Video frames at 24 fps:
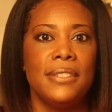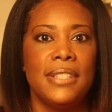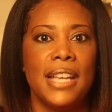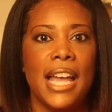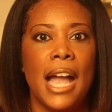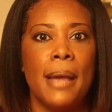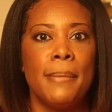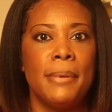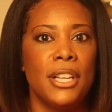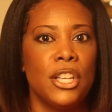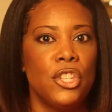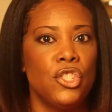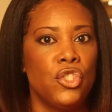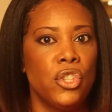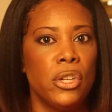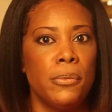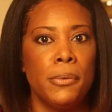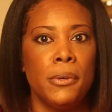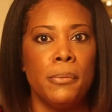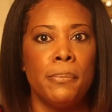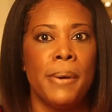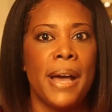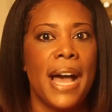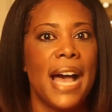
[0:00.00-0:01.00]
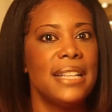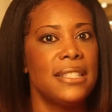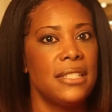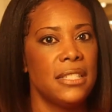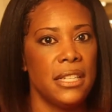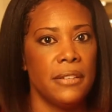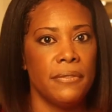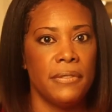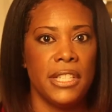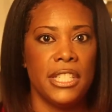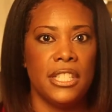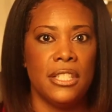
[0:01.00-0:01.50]
time to contribute
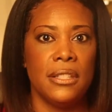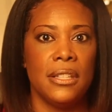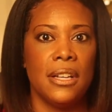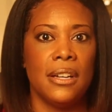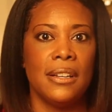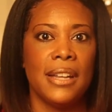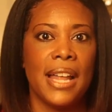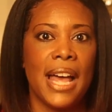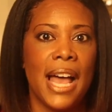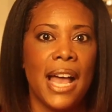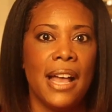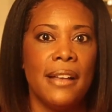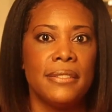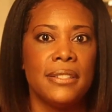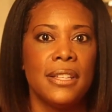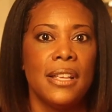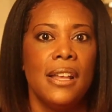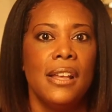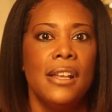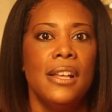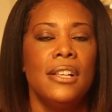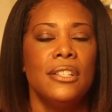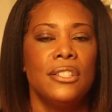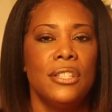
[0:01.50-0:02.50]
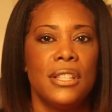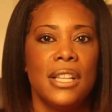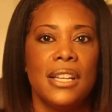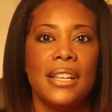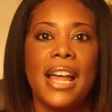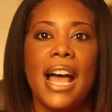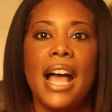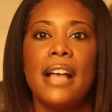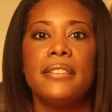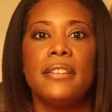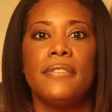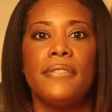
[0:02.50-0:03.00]
positively to their lives, to the
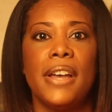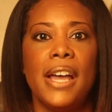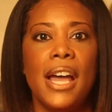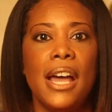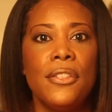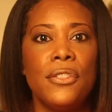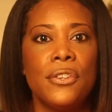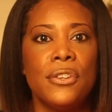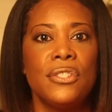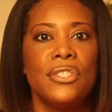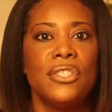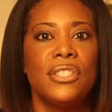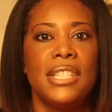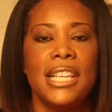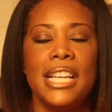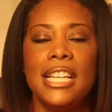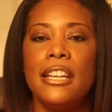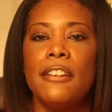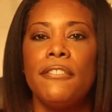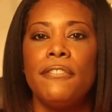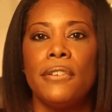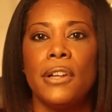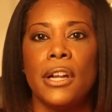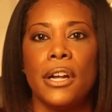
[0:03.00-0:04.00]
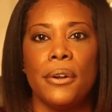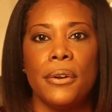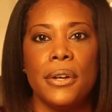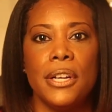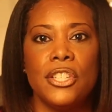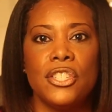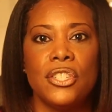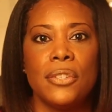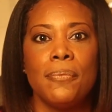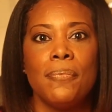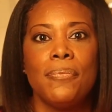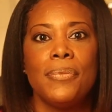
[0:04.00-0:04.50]
lives of others, tend to
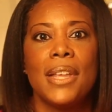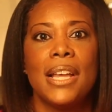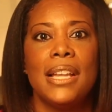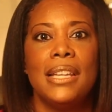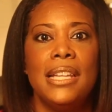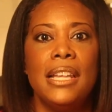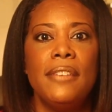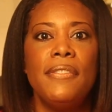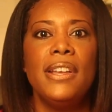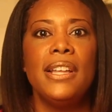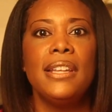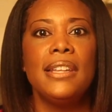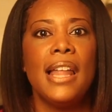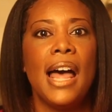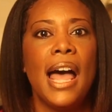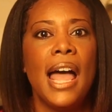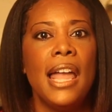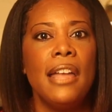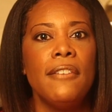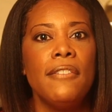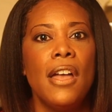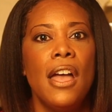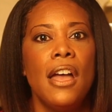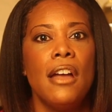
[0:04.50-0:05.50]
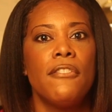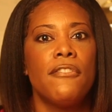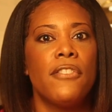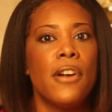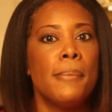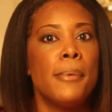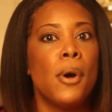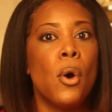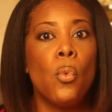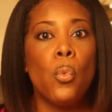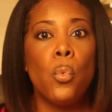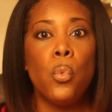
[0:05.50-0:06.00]
flourish. Living life
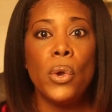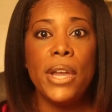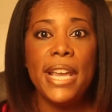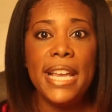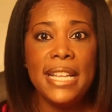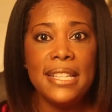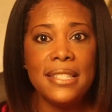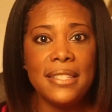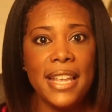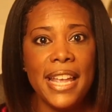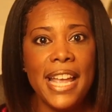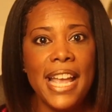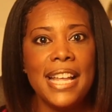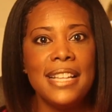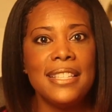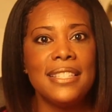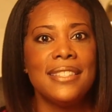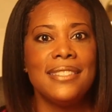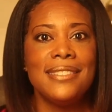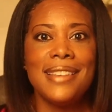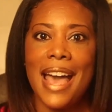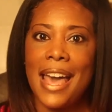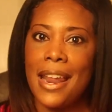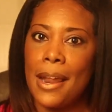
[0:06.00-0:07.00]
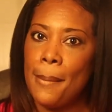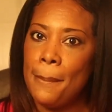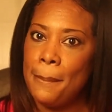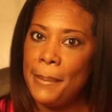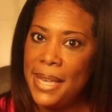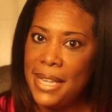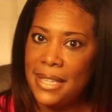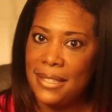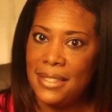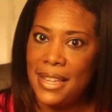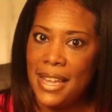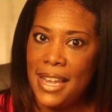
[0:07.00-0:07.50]
from a we stance, not a
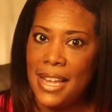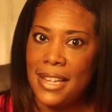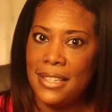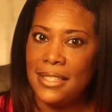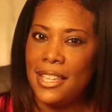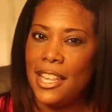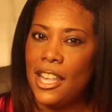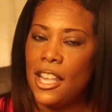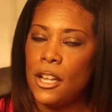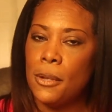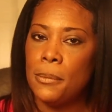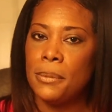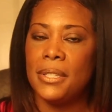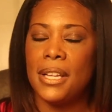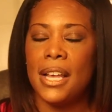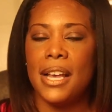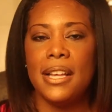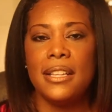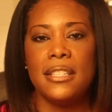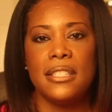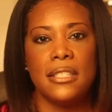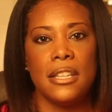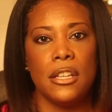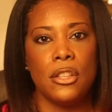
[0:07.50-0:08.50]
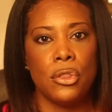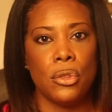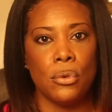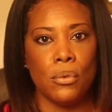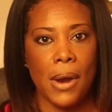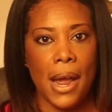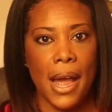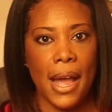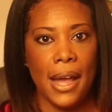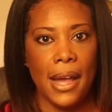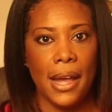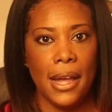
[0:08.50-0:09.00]
me stance, helps us to
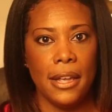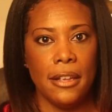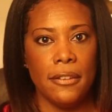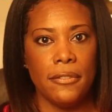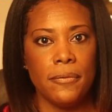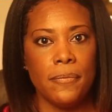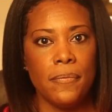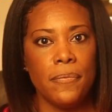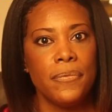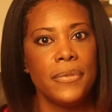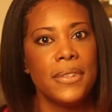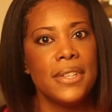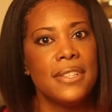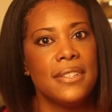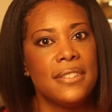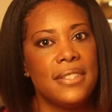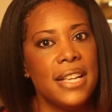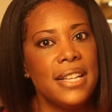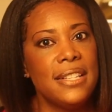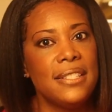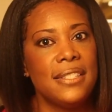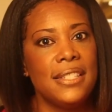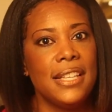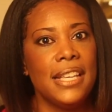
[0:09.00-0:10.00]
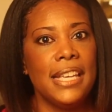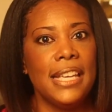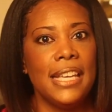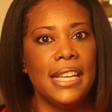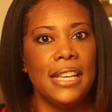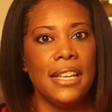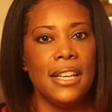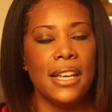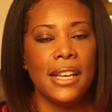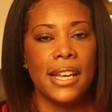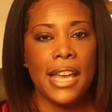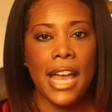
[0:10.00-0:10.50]
thrive.
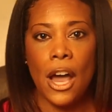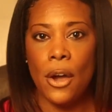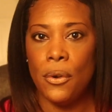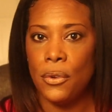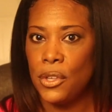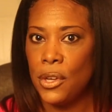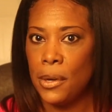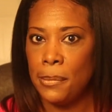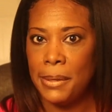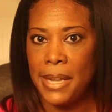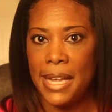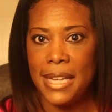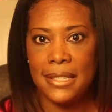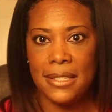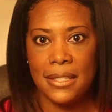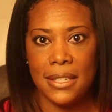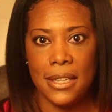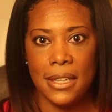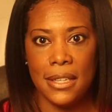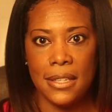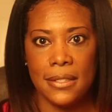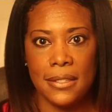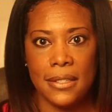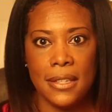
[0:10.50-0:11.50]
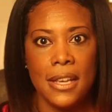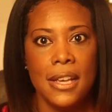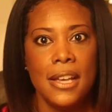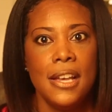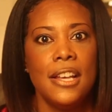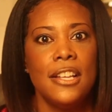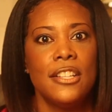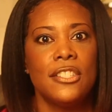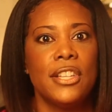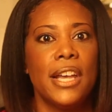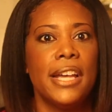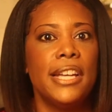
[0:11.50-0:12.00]
16. Count your blessings.
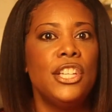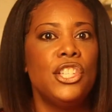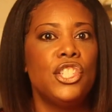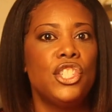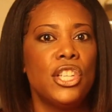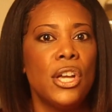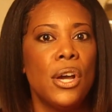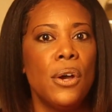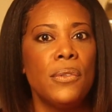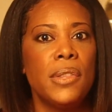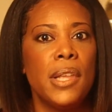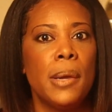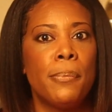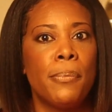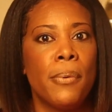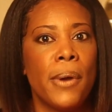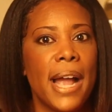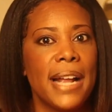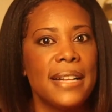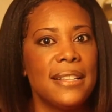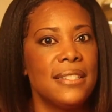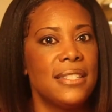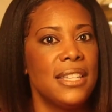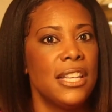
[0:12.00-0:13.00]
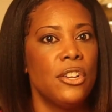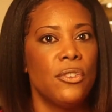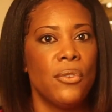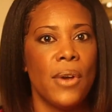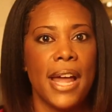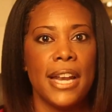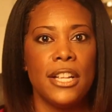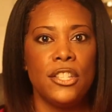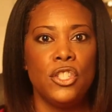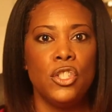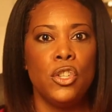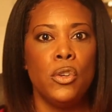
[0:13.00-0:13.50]
Studies show that practicing
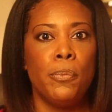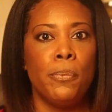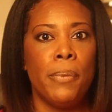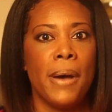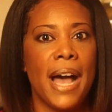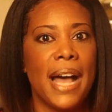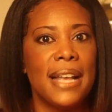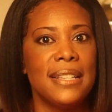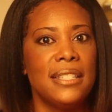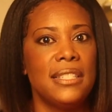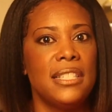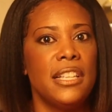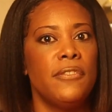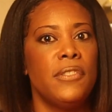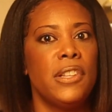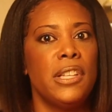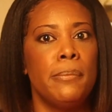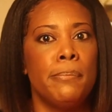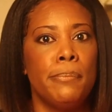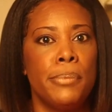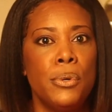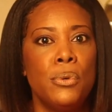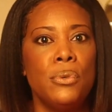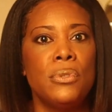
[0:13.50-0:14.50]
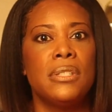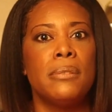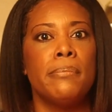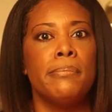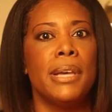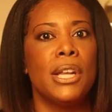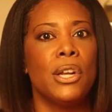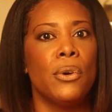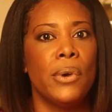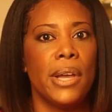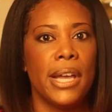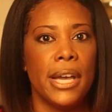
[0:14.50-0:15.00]
gratitude positively boosts
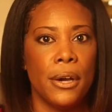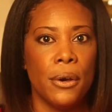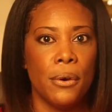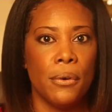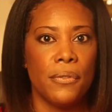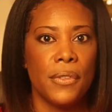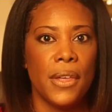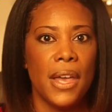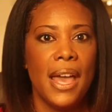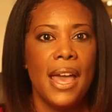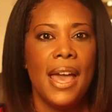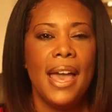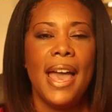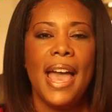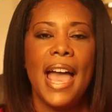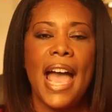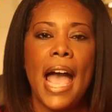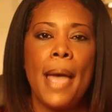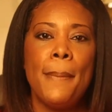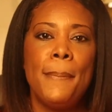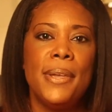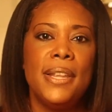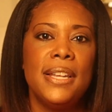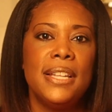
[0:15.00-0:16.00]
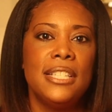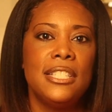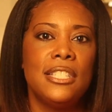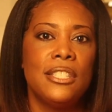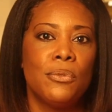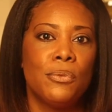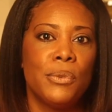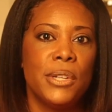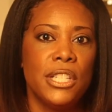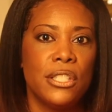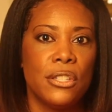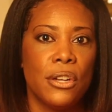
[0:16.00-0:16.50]
mental health.
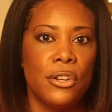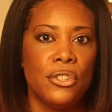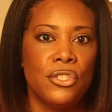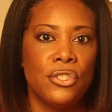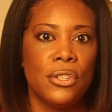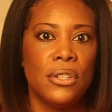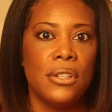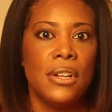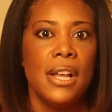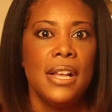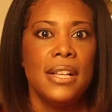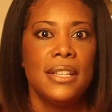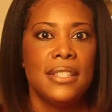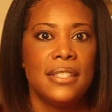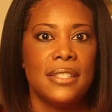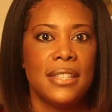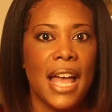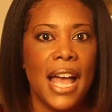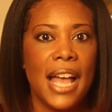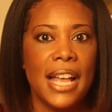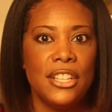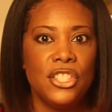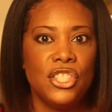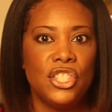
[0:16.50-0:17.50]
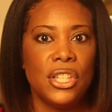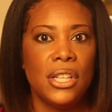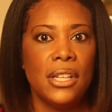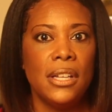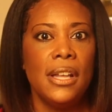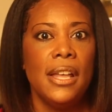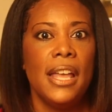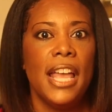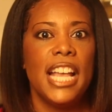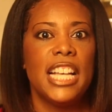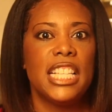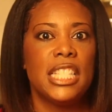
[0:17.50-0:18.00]
Happiness researcher
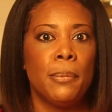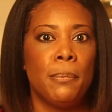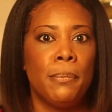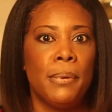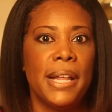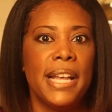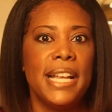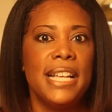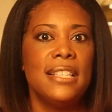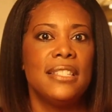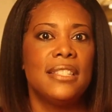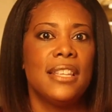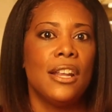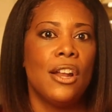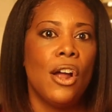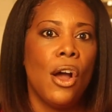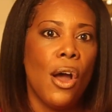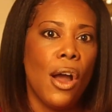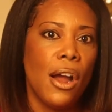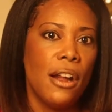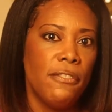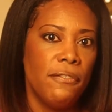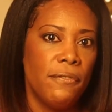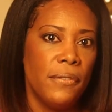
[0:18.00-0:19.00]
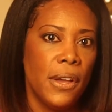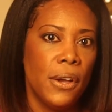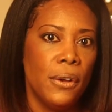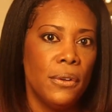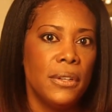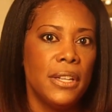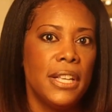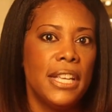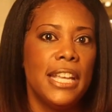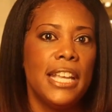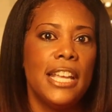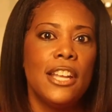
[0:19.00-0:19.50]
Sanja explains that
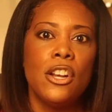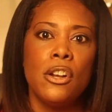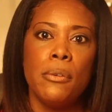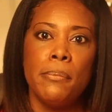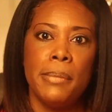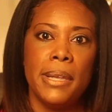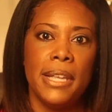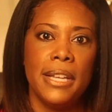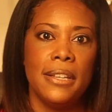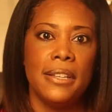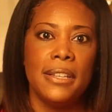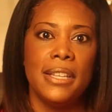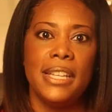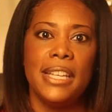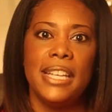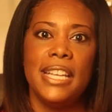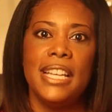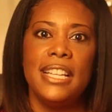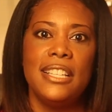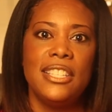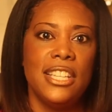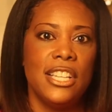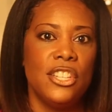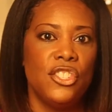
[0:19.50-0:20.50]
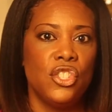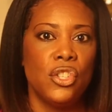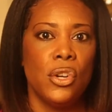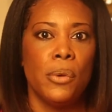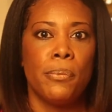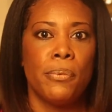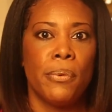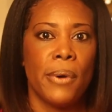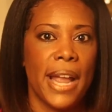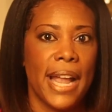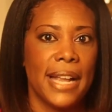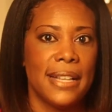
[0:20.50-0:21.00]
heartfelt, intermittent, intentional
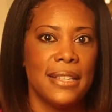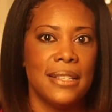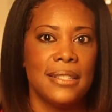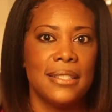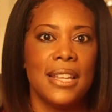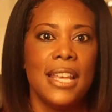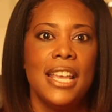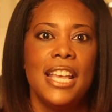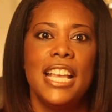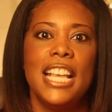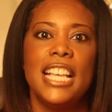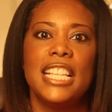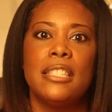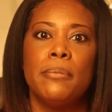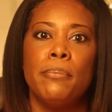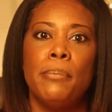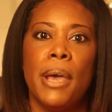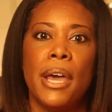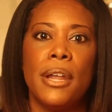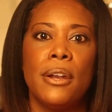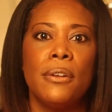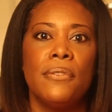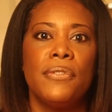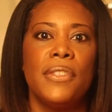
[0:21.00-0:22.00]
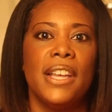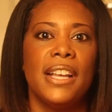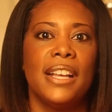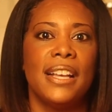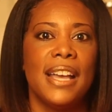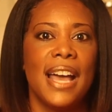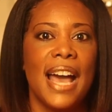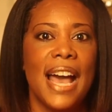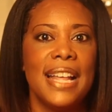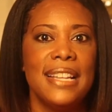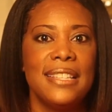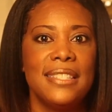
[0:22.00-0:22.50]
practice is better than
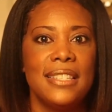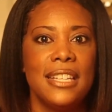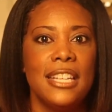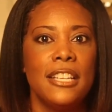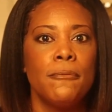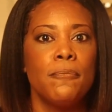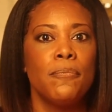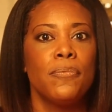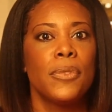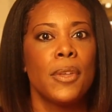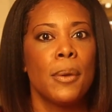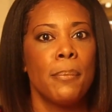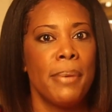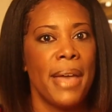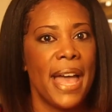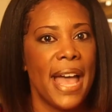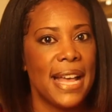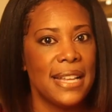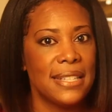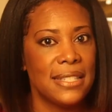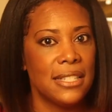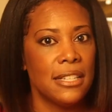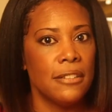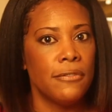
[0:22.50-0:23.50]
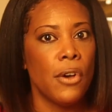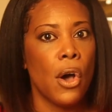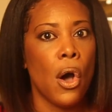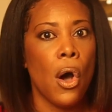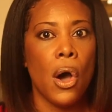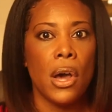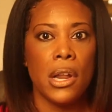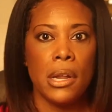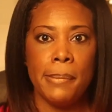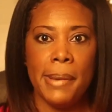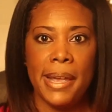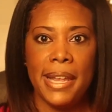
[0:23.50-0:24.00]
constant, passive,
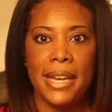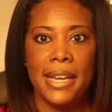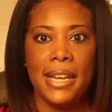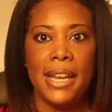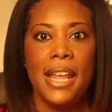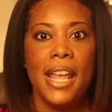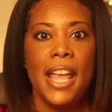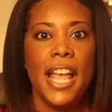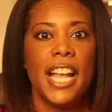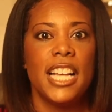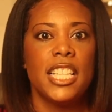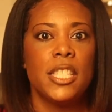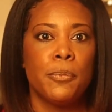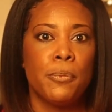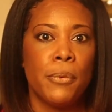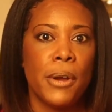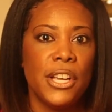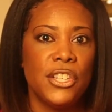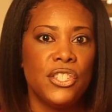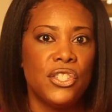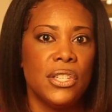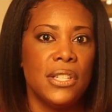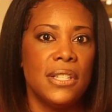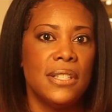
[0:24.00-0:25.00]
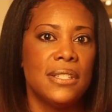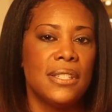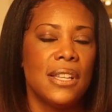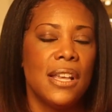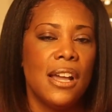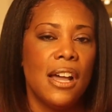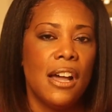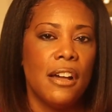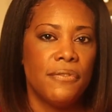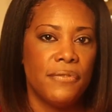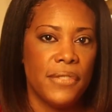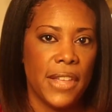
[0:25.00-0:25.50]
automated expressions
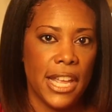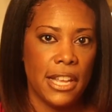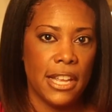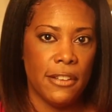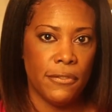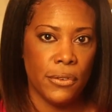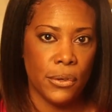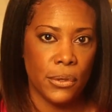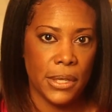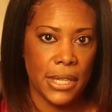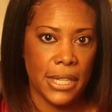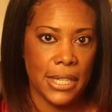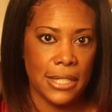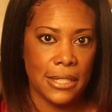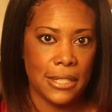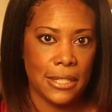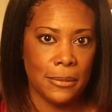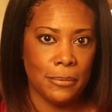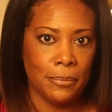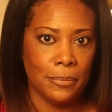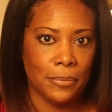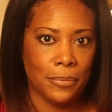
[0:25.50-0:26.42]
of thankfulness.